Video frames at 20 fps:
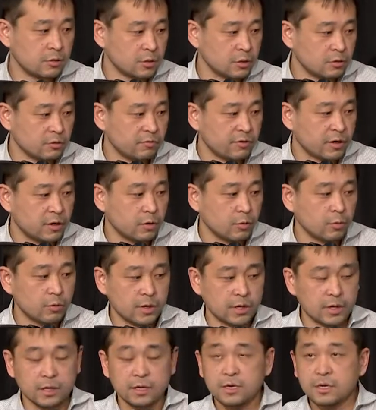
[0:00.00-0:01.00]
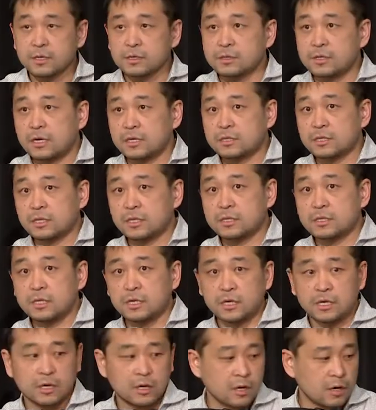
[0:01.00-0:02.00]
need to find a way that
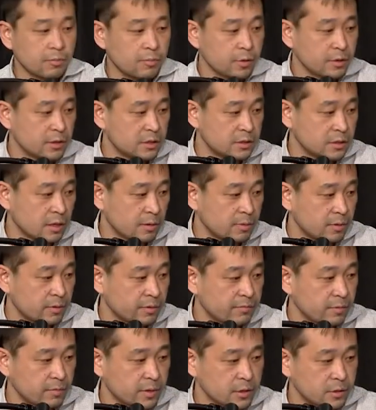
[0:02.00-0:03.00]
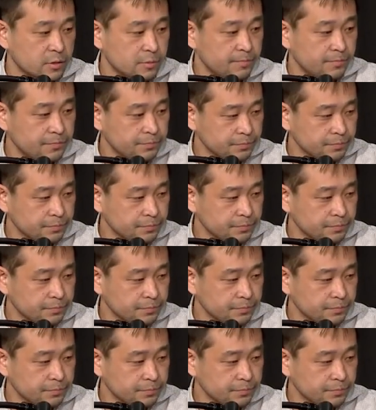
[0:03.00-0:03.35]
easily incorporate this type of information.